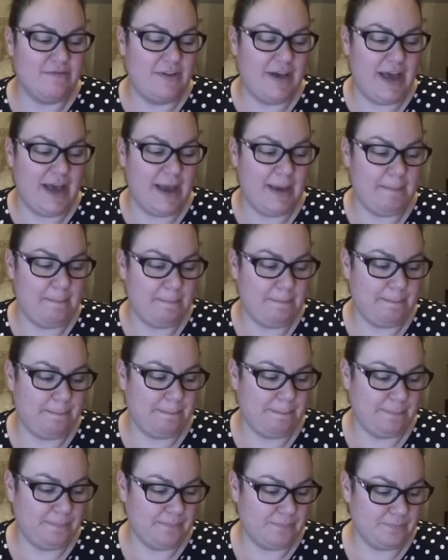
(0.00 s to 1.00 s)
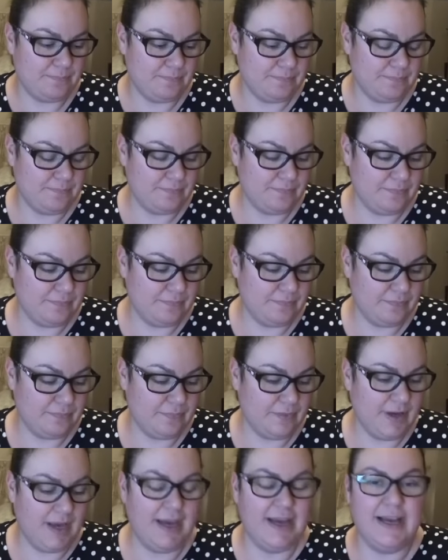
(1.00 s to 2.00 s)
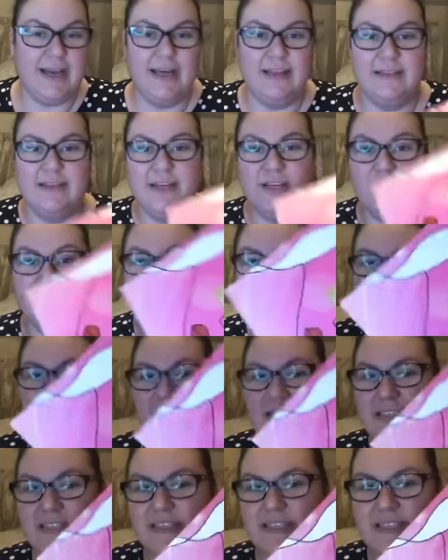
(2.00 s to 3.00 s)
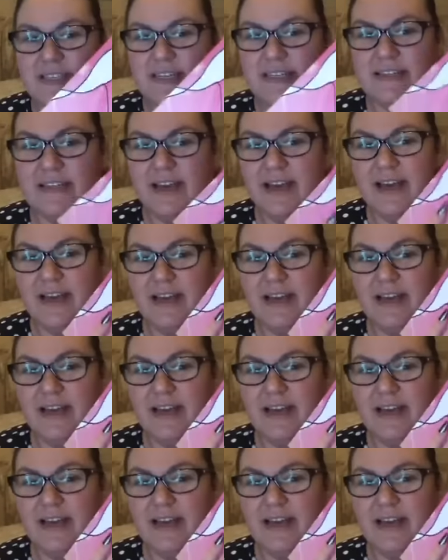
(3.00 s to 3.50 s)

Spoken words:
I can't think who the artist is.